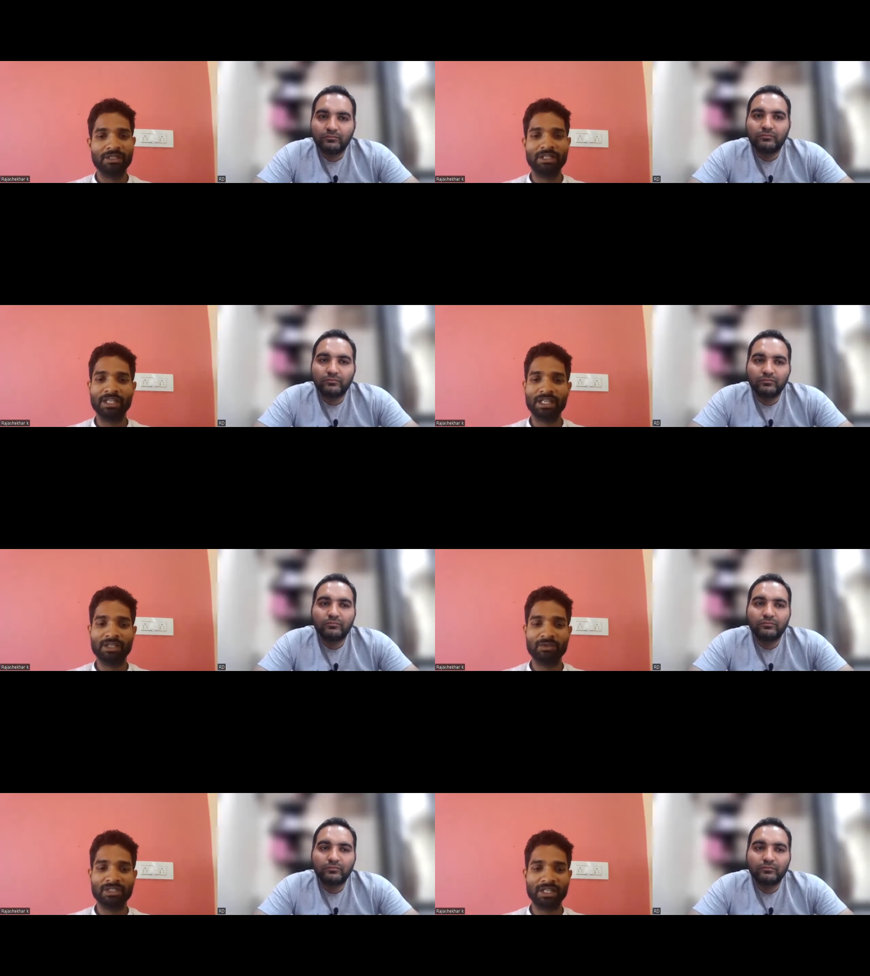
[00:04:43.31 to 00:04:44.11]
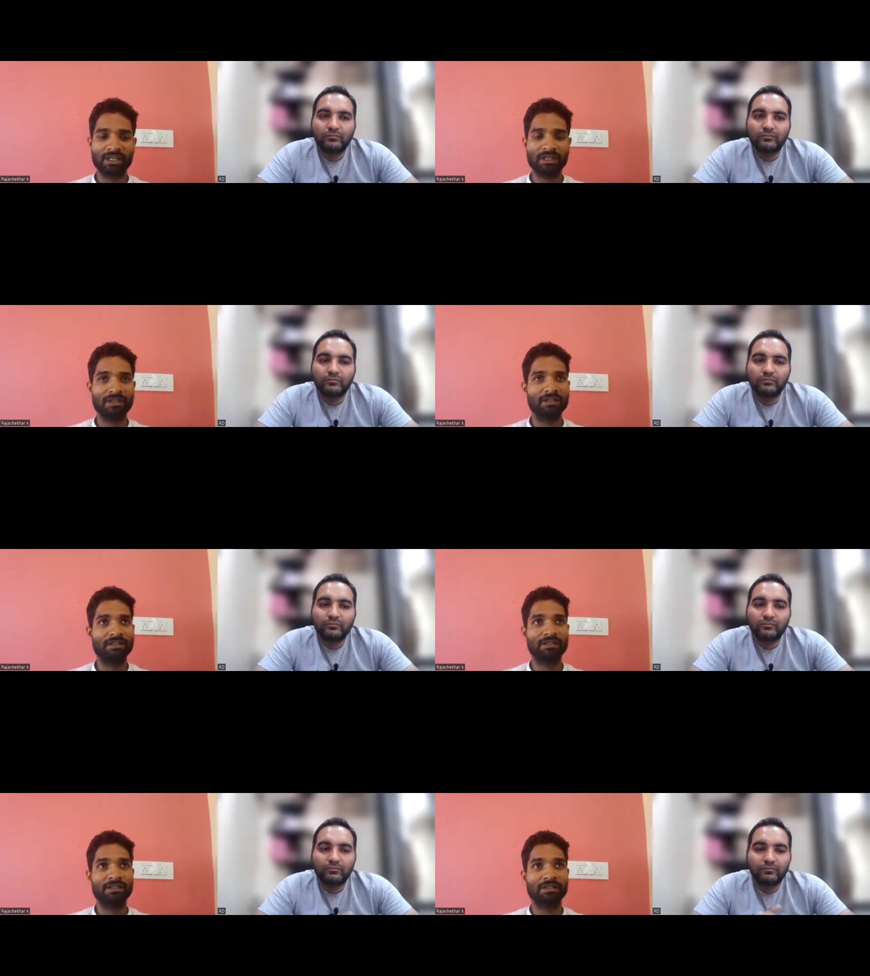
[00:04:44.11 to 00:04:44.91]
Speaker 1: uh, here we can
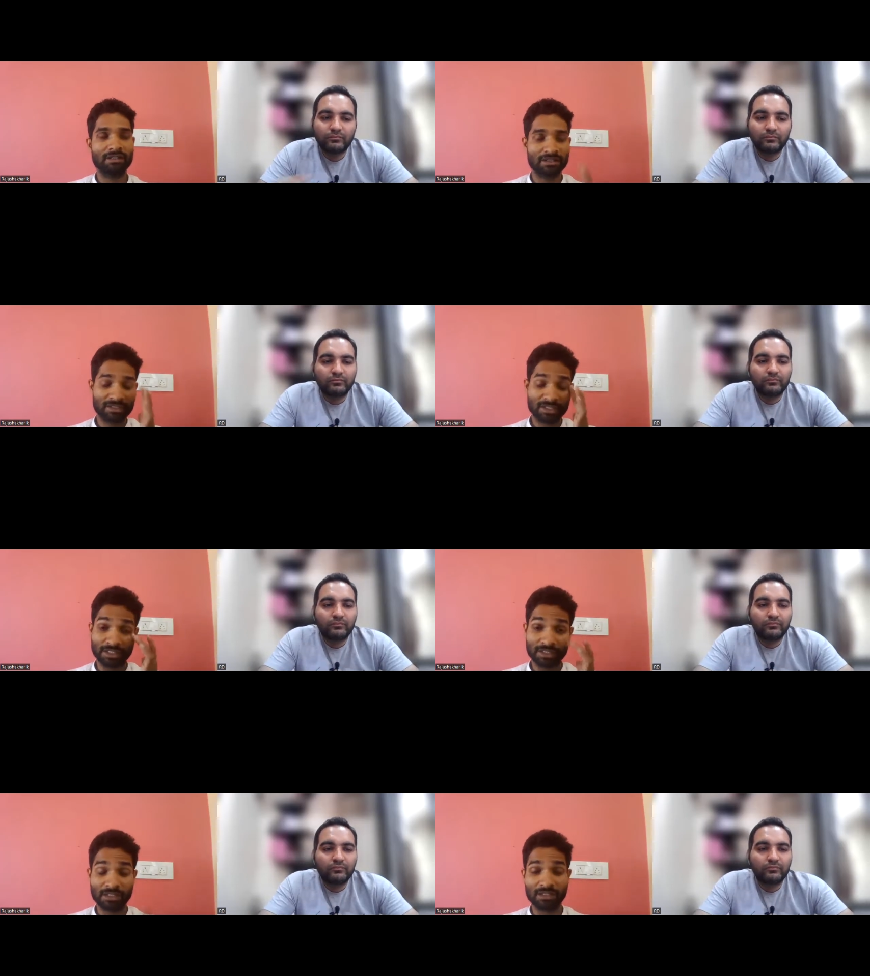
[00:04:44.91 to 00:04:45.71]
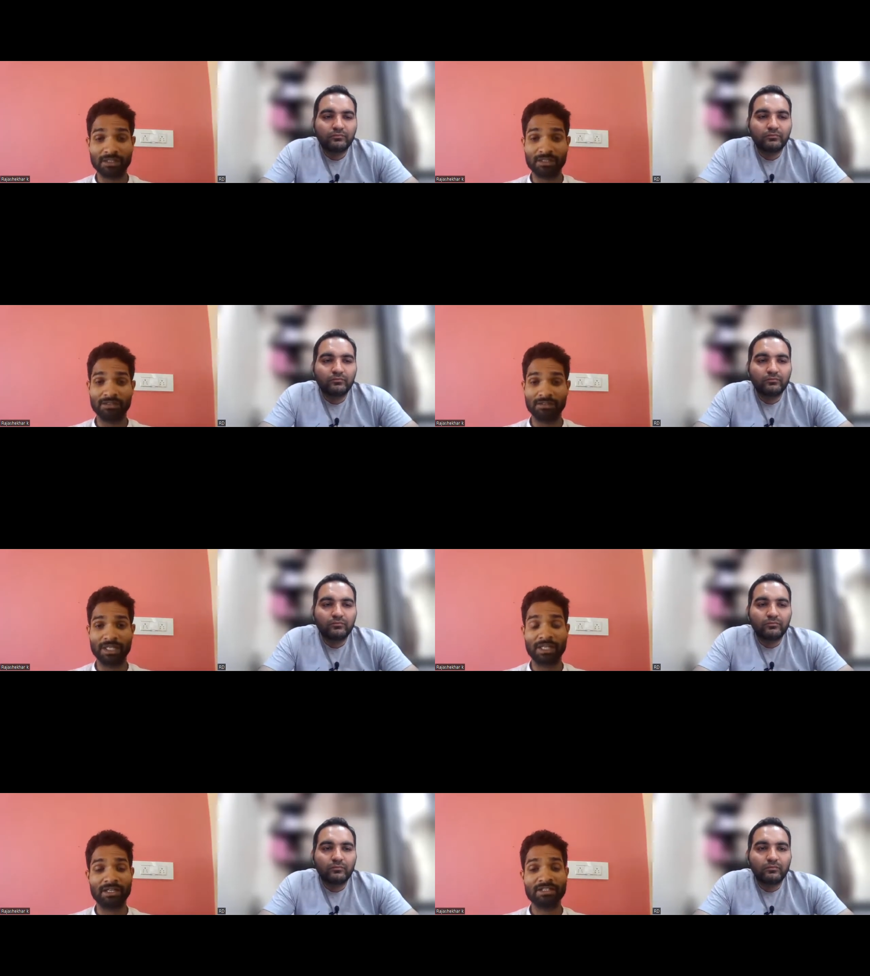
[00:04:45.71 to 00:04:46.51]
uh, see the
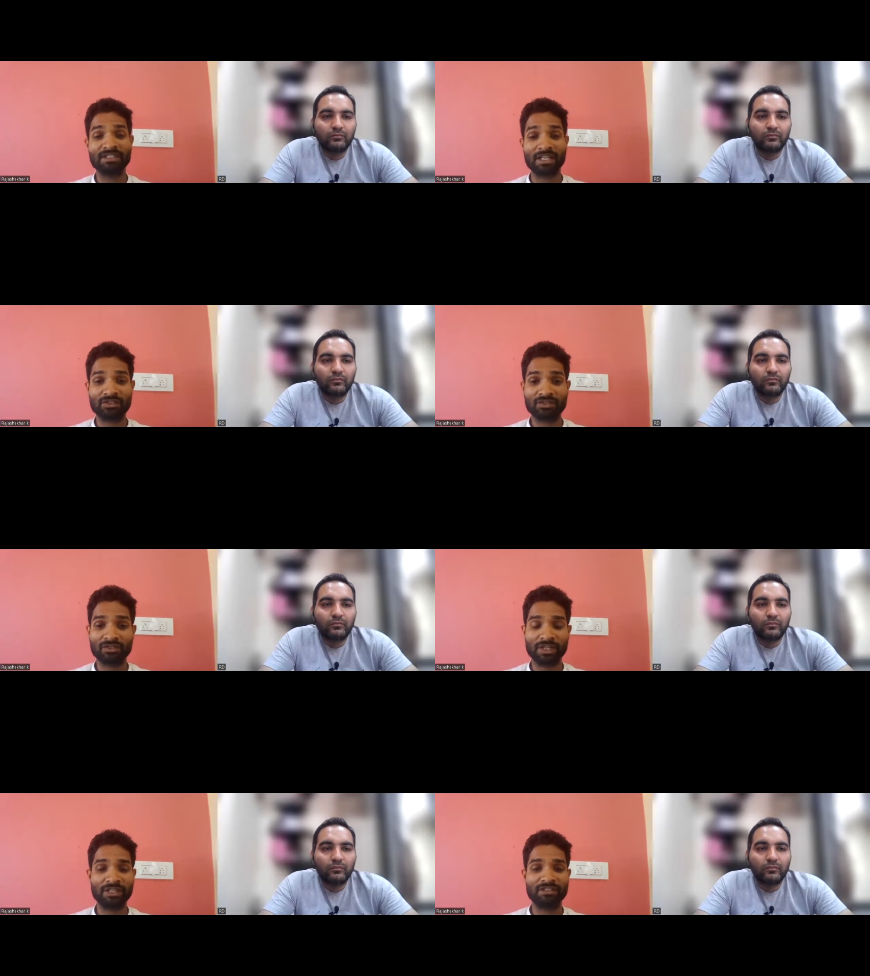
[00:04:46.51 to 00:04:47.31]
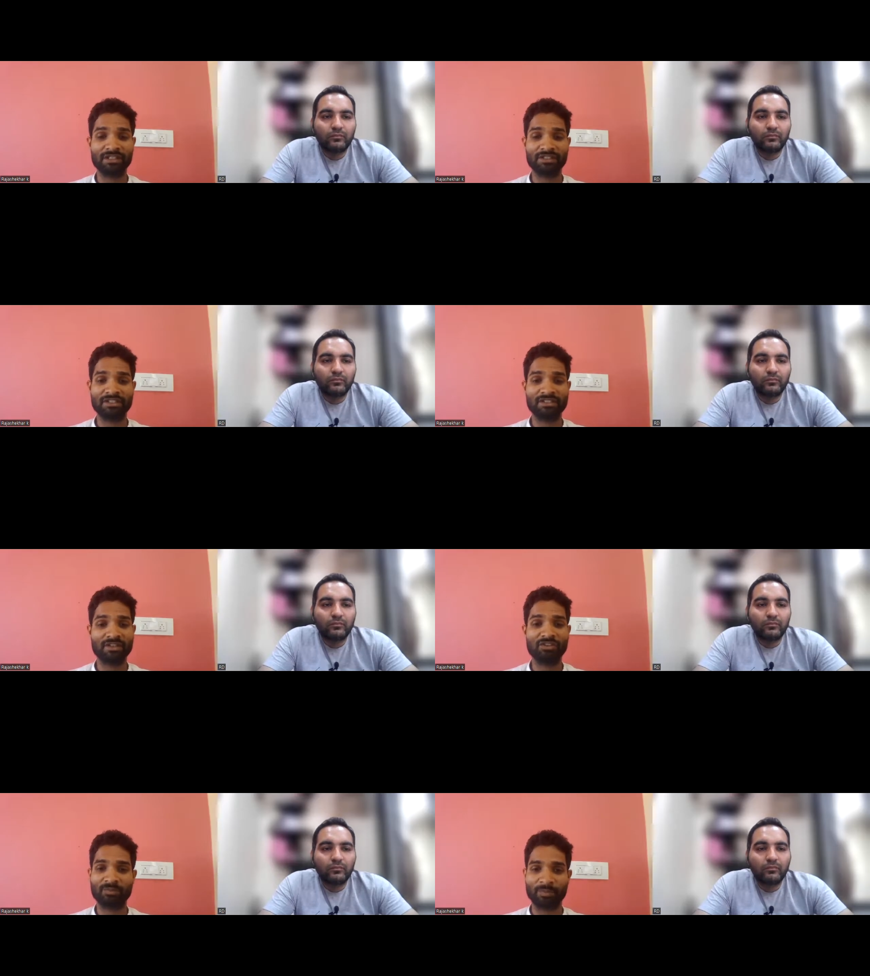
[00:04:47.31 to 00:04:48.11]
errors also and success or
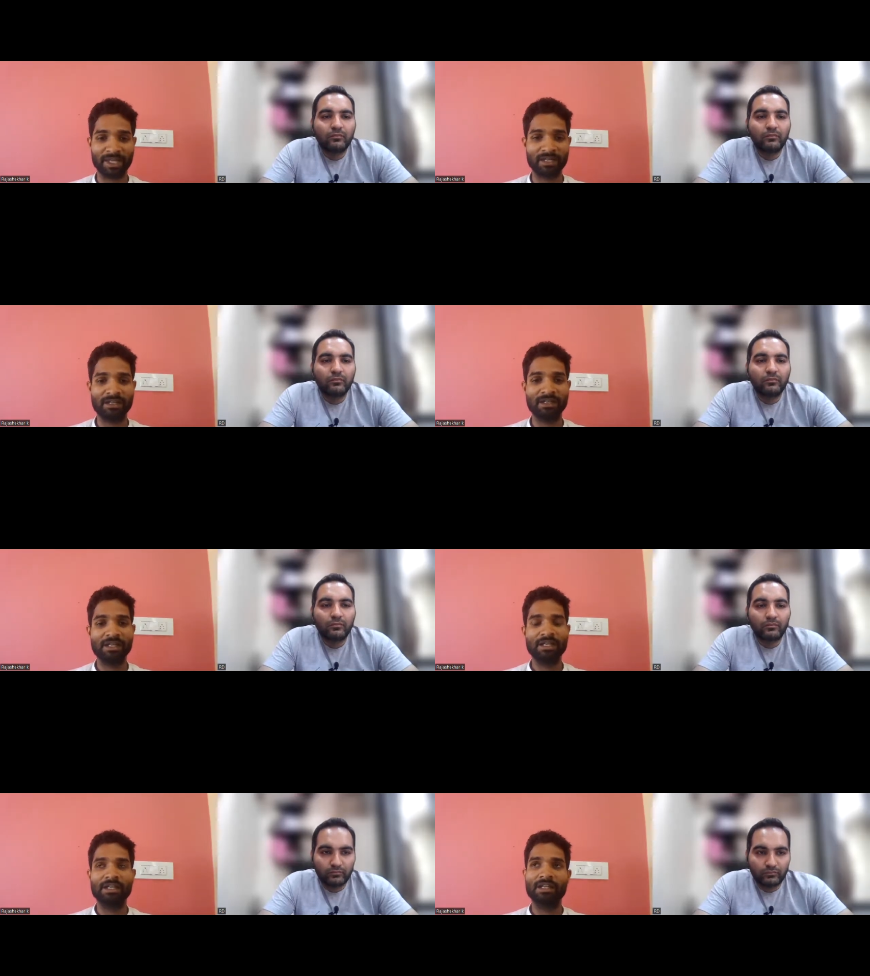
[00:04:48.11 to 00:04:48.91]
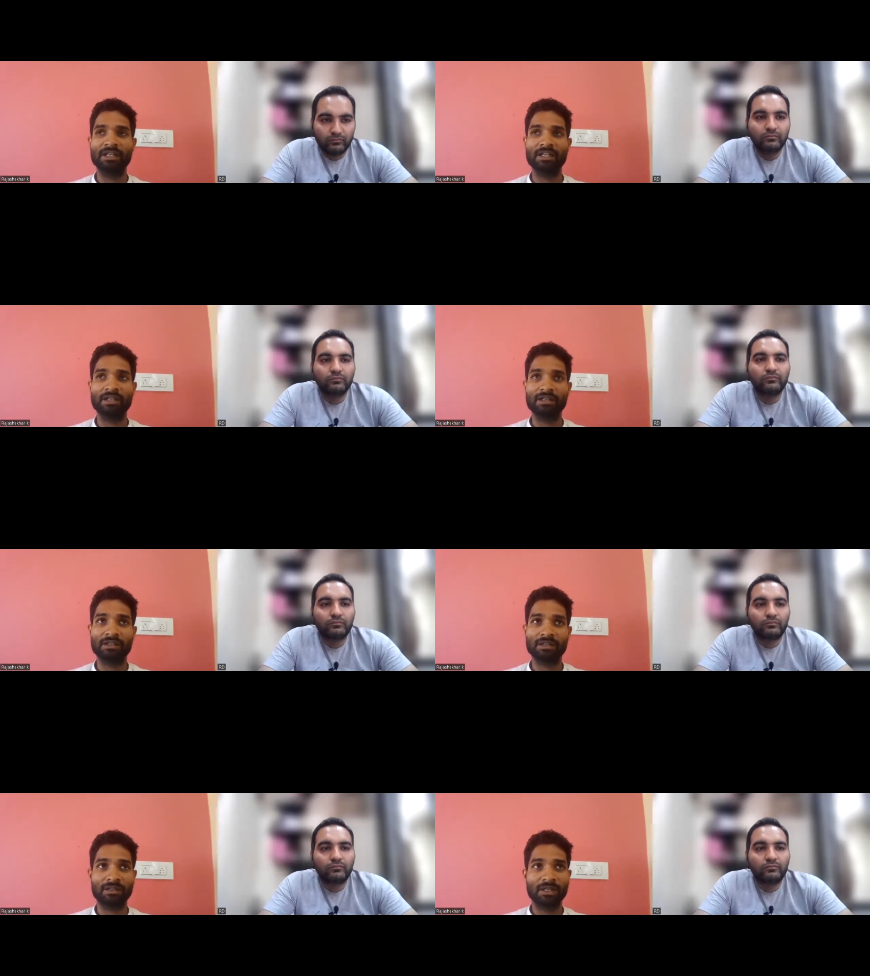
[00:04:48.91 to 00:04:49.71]
fail in
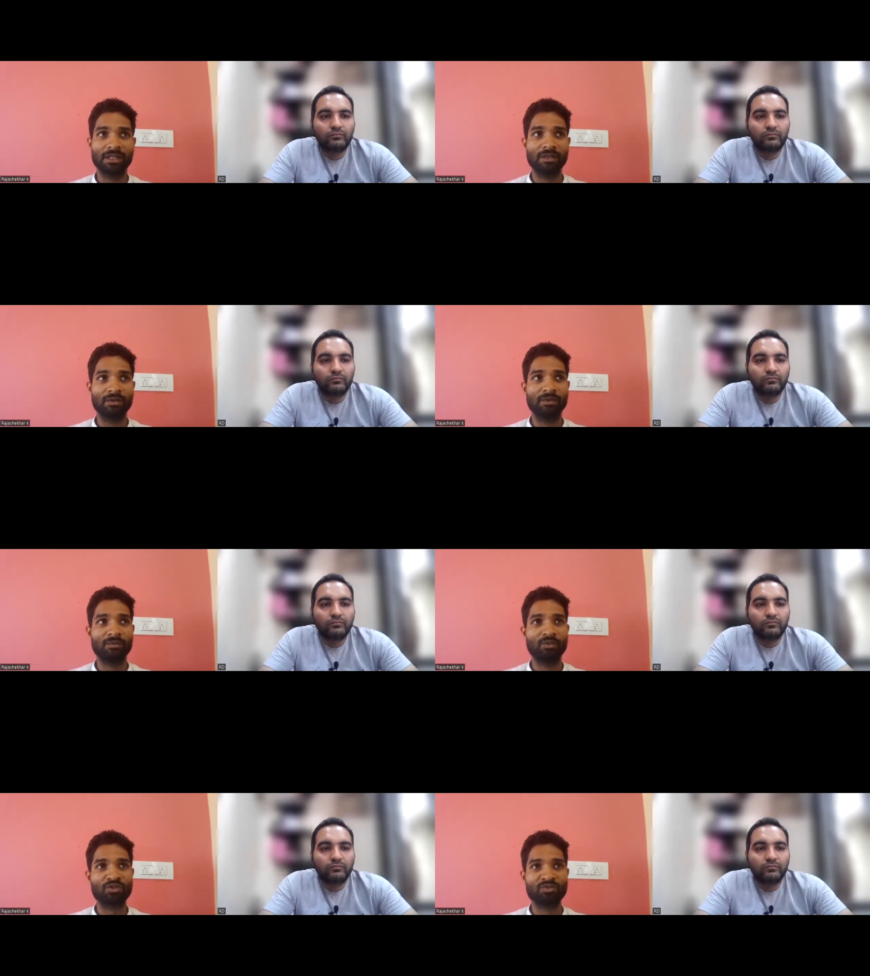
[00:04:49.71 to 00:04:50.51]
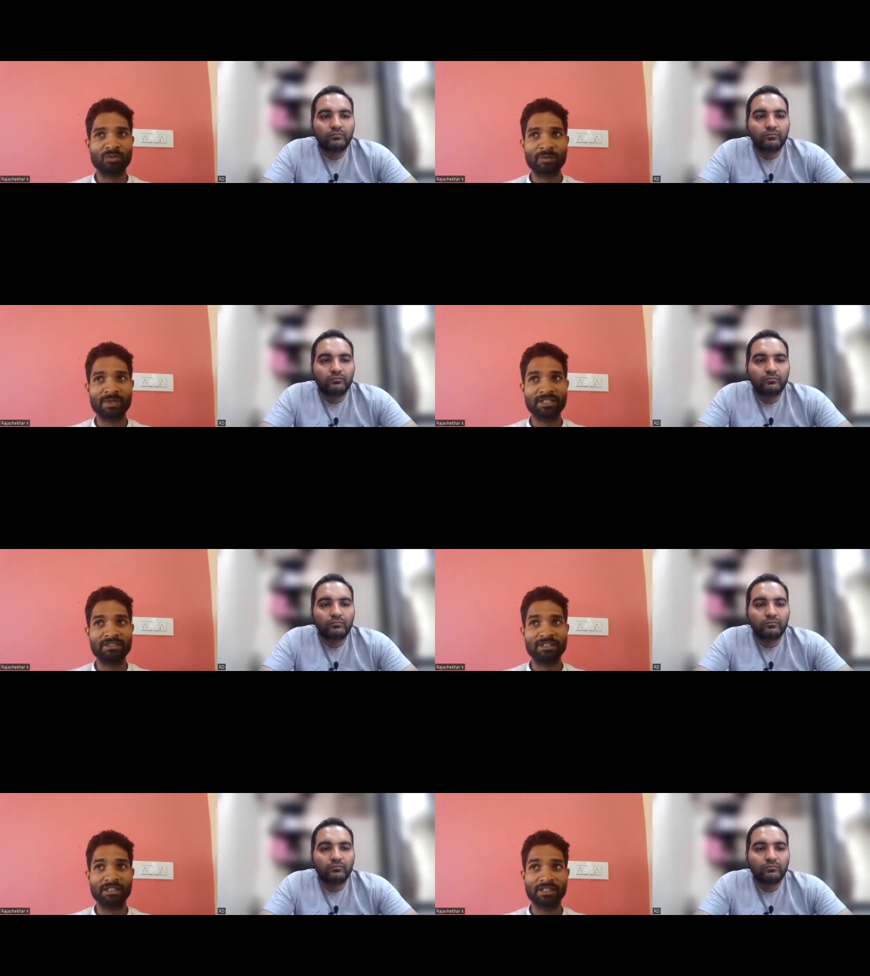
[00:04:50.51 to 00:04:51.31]
you most probably
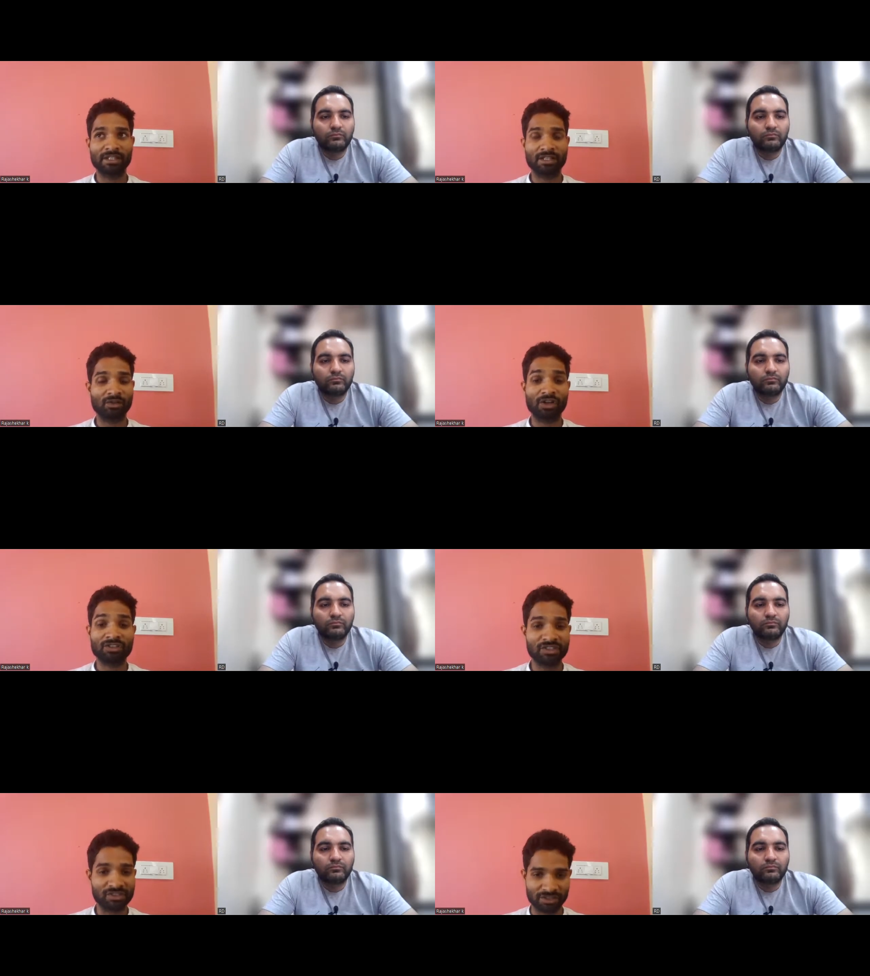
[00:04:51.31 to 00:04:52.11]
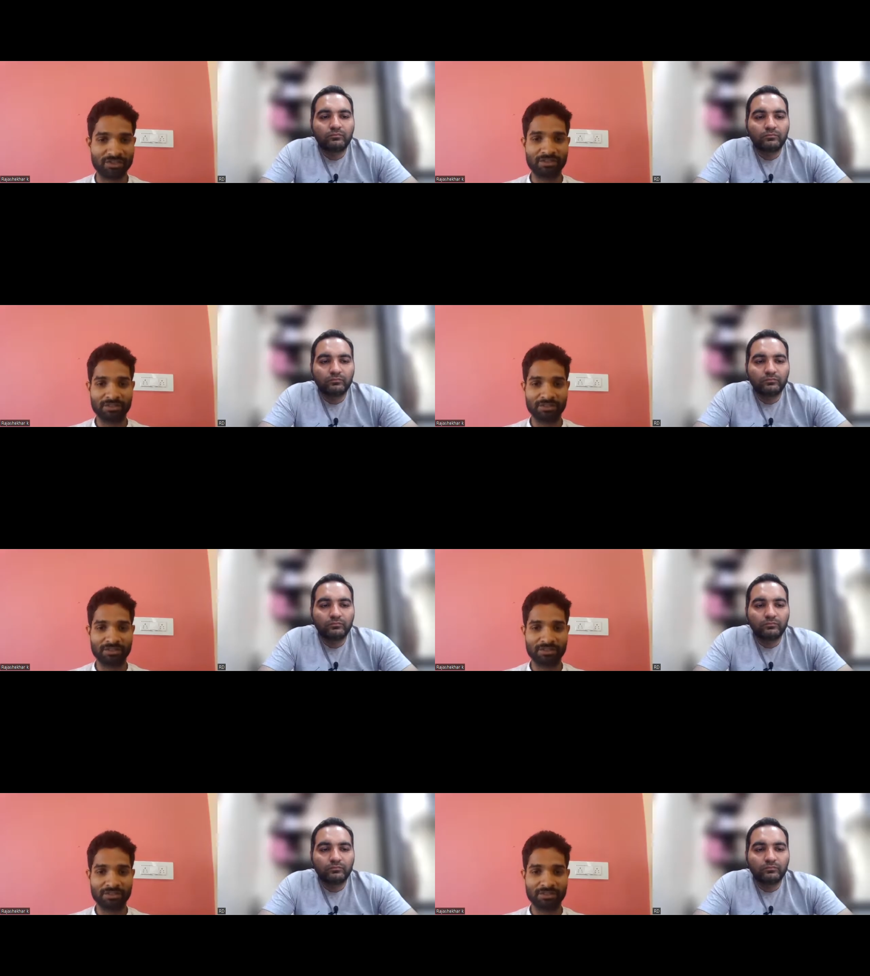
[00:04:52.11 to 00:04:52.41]
see in a uh, log session.